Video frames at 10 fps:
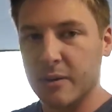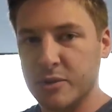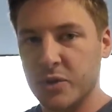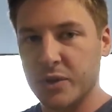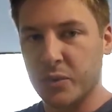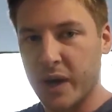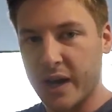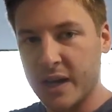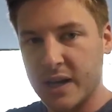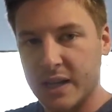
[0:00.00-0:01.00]
So either
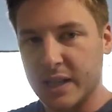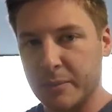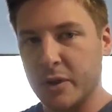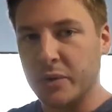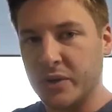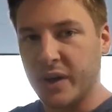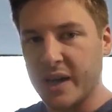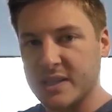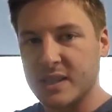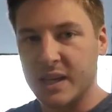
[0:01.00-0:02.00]
way, let me know what you
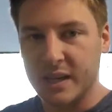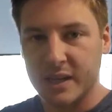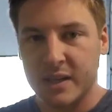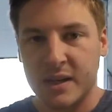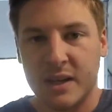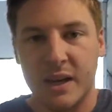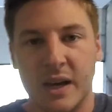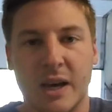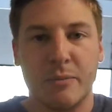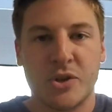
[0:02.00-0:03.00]
guys think.
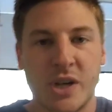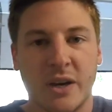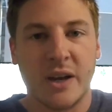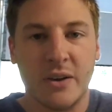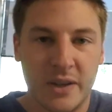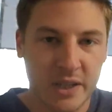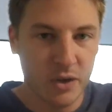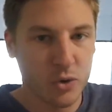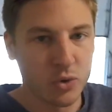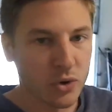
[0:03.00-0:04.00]
Shout out any
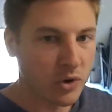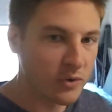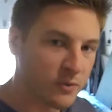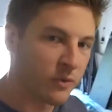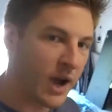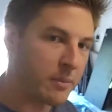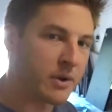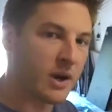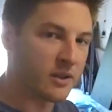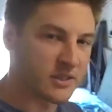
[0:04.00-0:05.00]
cool
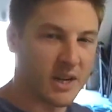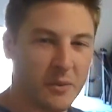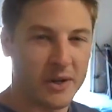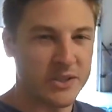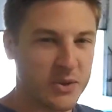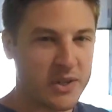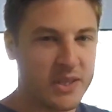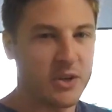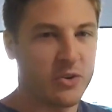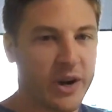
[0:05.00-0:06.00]
wrap colors. I don't want to do
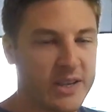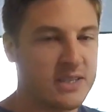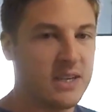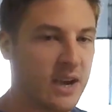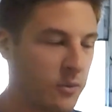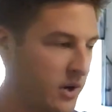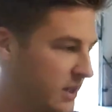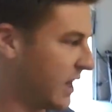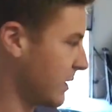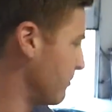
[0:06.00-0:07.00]
anything crazy. I want to
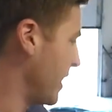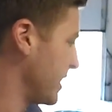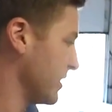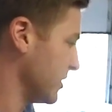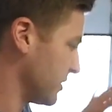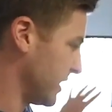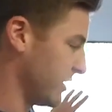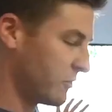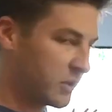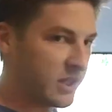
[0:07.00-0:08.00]
like make it look like
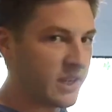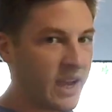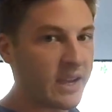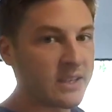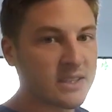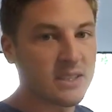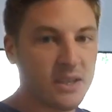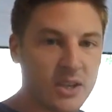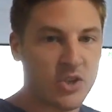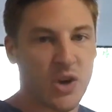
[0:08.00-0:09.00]
a really nice
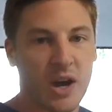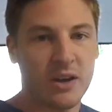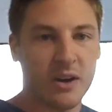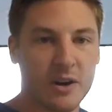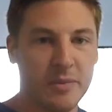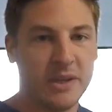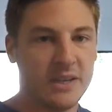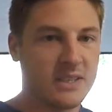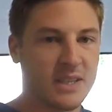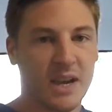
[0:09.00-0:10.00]
track car
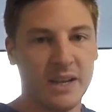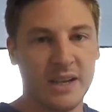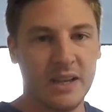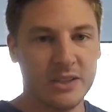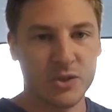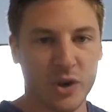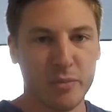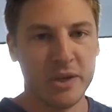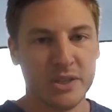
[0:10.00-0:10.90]
because it's kind of getting scrubby.